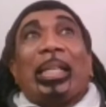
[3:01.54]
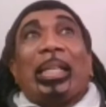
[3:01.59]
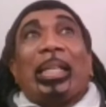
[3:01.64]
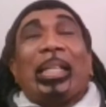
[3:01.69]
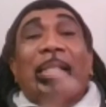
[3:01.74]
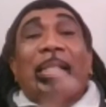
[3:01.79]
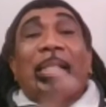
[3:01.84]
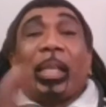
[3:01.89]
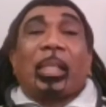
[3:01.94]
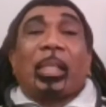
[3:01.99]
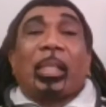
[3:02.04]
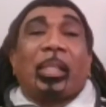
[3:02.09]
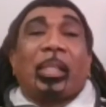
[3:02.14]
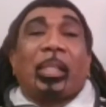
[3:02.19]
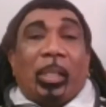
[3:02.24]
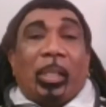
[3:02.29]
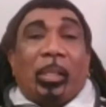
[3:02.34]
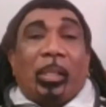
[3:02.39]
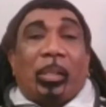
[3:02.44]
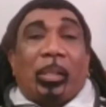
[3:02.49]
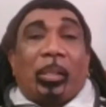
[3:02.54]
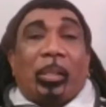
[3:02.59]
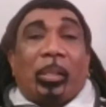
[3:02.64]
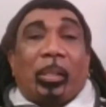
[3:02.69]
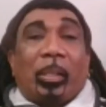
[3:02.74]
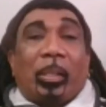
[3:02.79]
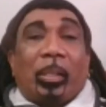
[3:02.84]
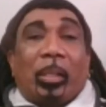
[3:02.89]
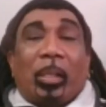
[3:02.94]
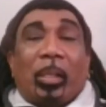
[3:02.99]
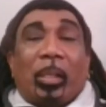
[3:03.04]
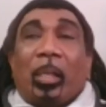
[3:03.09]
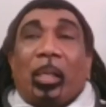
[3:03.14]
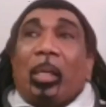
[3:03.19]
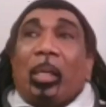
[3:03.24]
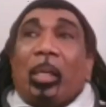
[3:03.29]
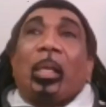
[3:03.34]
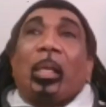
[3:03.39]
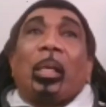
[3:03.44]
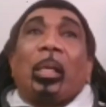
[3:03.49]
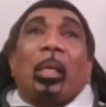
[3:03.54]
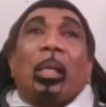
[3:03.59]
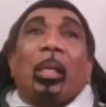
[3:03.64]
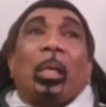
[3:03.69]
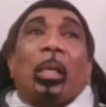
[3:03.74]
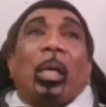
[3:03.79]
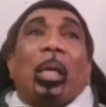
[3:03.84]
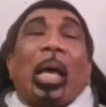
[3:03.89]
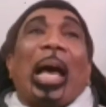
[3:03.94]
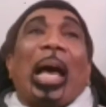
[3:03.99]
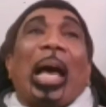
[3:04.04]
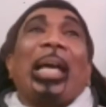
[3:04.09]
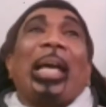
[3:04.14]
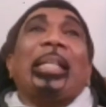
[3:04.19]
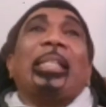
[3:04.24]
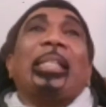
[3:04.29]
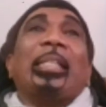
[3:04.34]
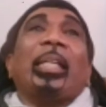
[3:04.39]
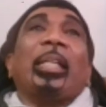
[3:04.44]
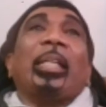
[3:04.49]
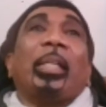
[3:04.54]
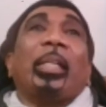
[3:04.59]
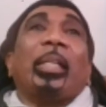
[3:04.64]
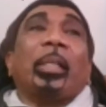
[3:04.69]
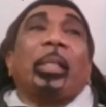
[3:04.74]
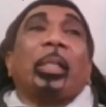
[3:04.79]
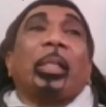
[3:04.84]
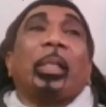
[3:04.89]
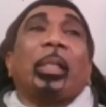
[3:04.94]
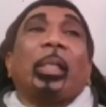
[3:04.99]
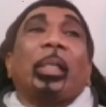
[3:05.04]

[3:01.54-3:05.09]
the 60s, I did